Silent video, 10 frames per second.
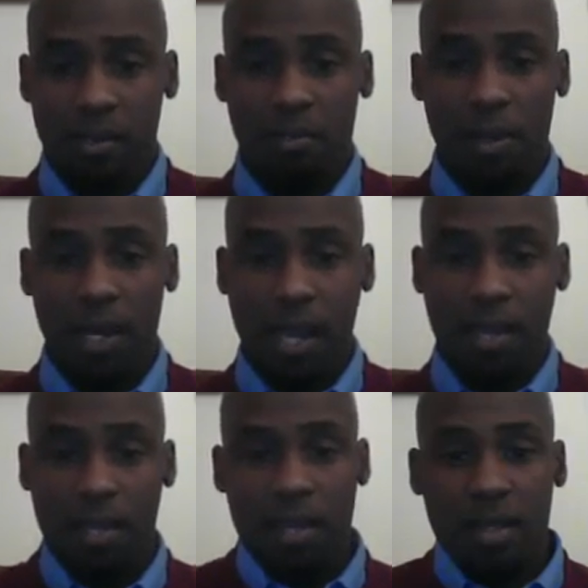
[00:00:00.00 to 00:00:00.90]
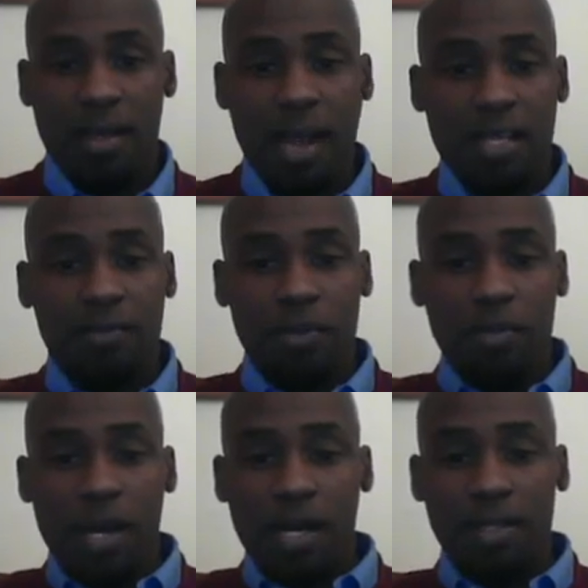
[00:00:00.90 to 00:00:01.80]
But in the last few
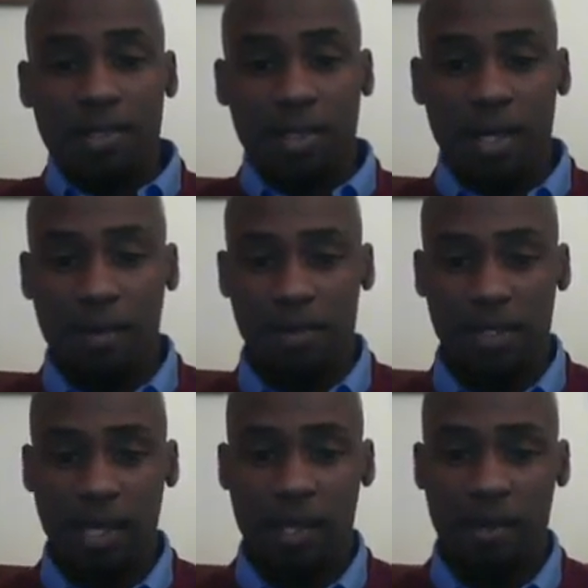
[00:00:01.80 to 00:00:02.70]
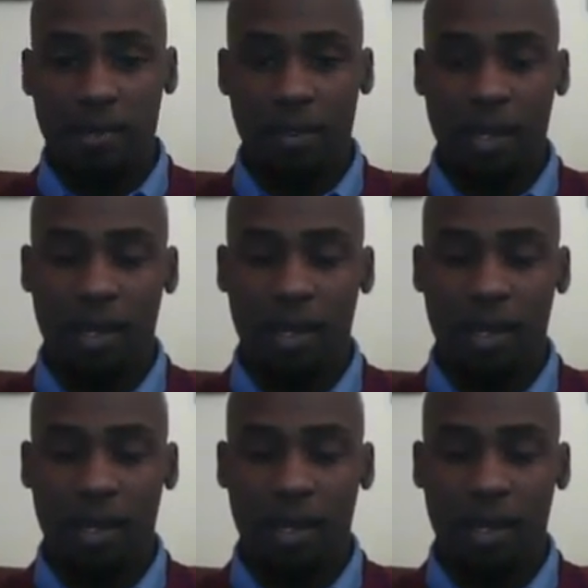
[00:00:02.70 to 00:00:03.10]
months that I was there,